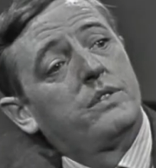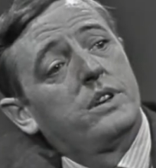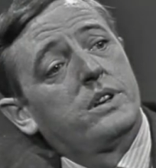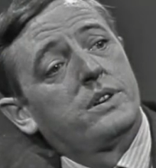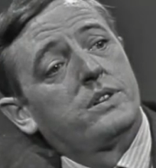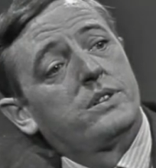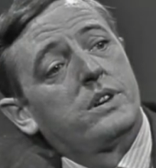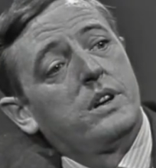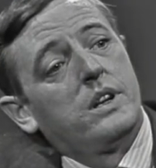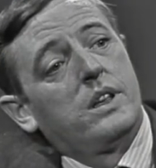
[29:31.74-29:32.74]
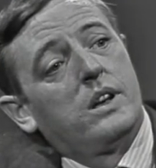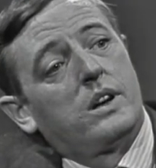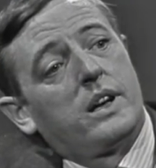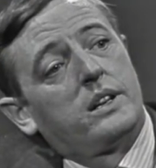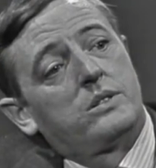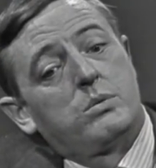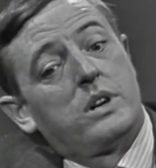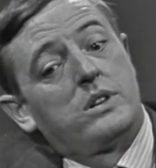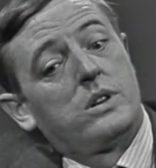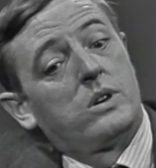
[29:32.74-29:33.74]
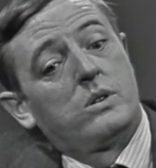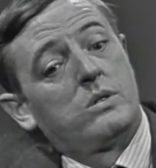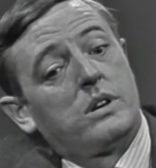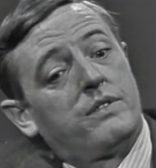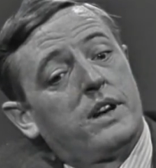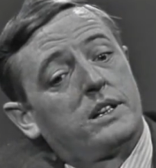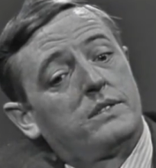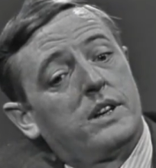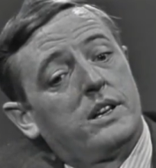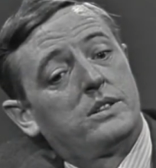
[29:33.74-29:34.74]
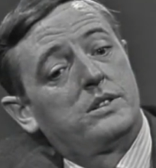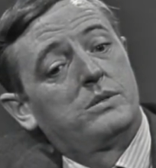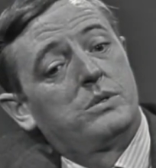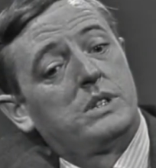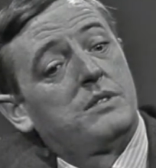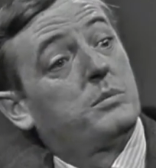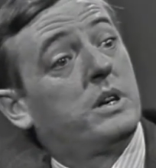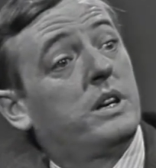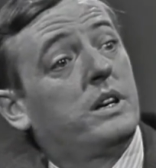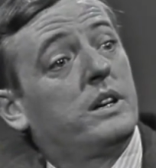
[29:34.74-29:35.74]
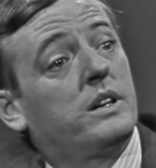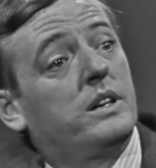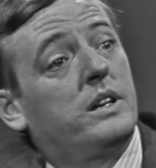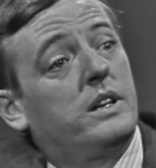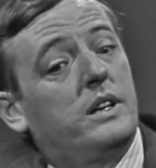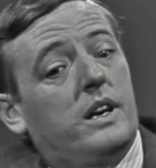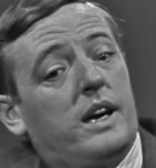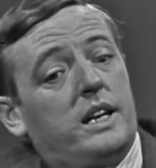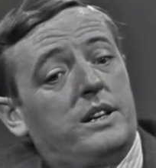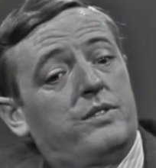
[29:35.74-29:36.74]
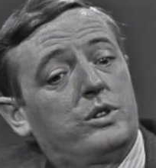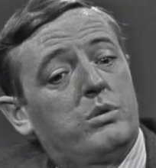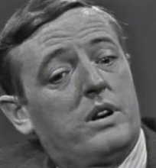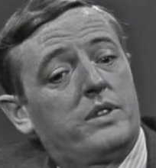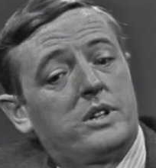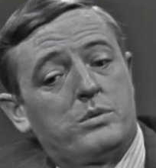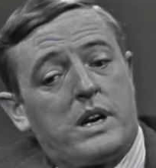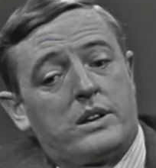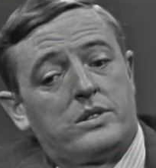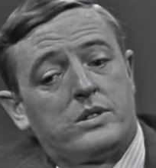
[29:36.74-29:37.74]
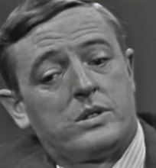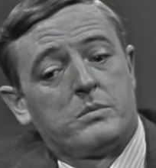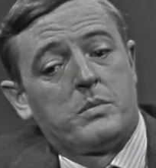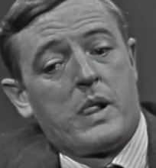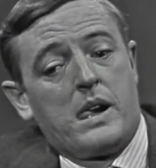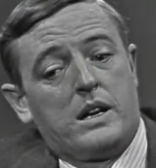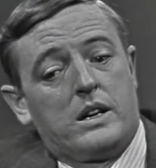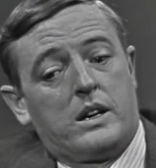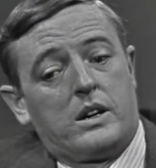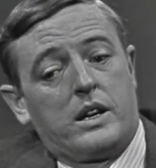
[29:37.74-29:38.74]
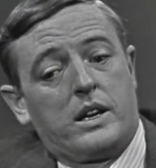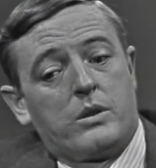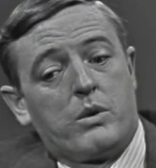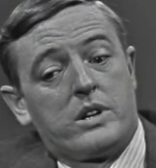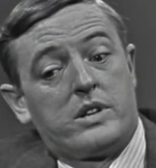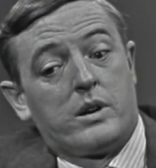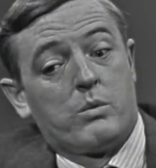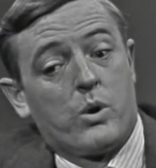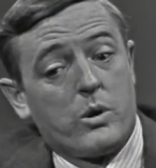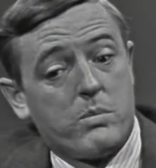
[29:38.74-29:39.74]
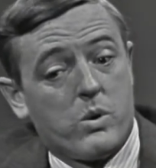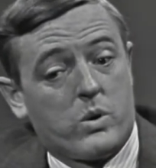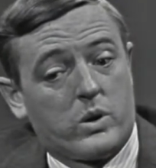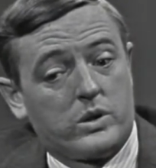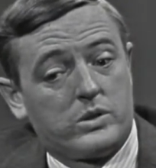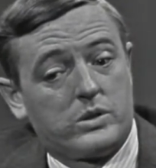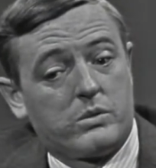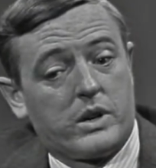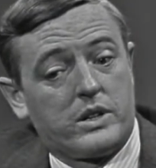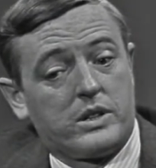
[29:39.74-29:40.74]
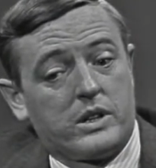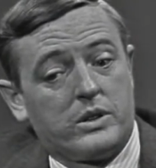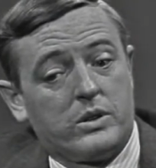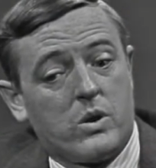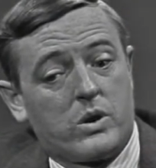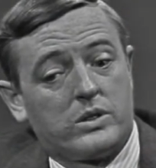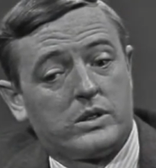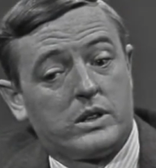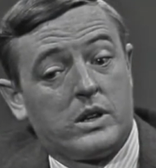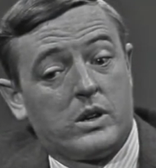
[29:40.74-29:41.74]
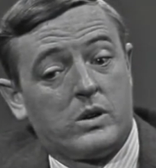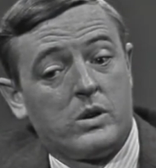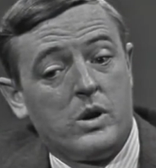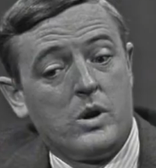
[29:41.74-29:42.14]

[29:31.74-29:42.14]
years, against which no effective case was ever made. And if for 12 years we had a system uh, in which there were boards to which New Yorkers could go